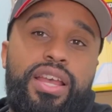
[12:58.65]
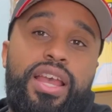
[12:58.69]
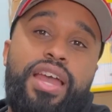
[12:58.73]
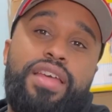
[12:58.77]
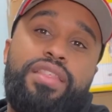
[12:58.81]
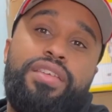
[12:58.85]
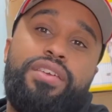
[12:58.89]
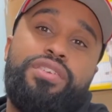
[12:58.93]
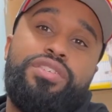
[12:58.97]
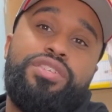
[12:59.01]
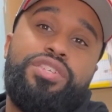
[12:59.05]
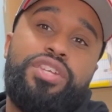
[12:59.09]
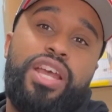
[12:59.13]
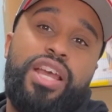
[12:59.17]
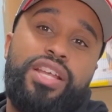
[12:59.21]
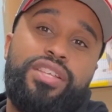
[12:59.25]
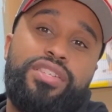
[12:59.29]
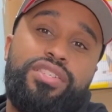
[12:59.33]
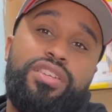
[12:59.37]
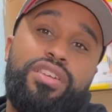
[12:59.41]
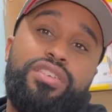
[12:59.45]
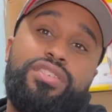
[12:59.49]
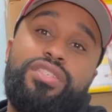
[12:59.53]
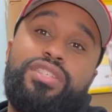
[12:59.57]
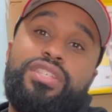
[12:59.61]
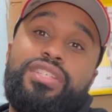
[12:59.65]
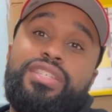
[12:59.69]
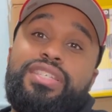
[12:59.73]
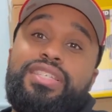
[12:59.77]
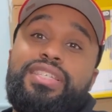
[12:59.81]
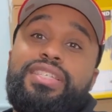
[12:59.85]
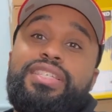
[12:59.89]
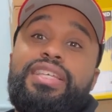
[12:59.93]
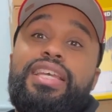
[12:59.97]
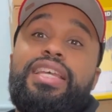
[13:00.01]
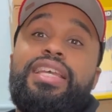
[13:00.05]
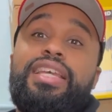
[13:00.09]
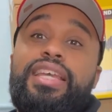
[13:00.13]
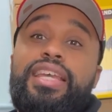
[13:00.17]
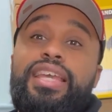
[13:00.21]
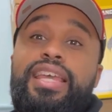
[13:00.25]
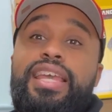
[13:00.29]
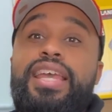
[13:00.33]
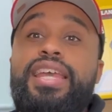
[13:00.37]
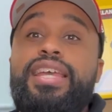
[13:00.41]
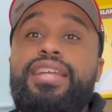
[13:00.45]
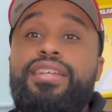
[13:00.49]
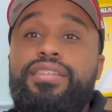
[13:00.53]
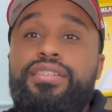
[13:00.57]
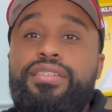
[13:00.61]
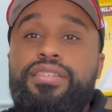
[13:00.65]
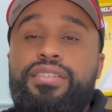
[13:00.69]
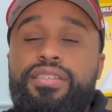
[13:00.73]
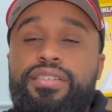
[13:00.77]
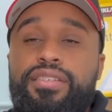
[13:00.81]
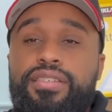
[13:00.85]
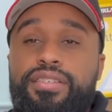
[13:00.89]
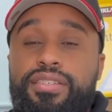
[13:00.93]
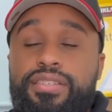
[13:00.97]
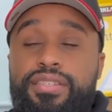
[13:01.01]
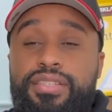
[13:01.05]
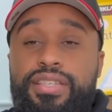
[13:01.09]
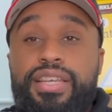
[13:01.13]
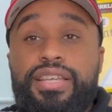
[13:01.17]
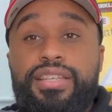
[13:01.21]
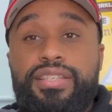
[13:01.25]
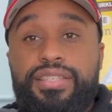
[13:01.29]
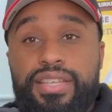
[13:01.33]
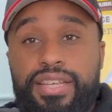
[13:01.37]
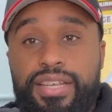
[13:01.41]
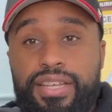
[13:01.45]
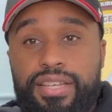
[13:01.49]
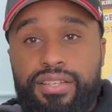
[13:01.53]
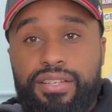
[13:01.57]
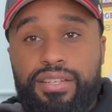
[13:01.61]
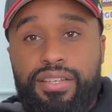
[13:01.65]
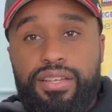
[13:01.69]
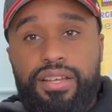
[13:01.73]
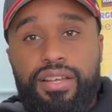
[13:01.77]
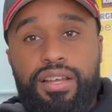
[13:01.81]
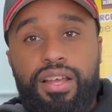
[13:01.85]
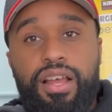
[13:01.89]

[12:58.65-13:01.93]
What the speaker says: and their chest starts to sink in, sinks in.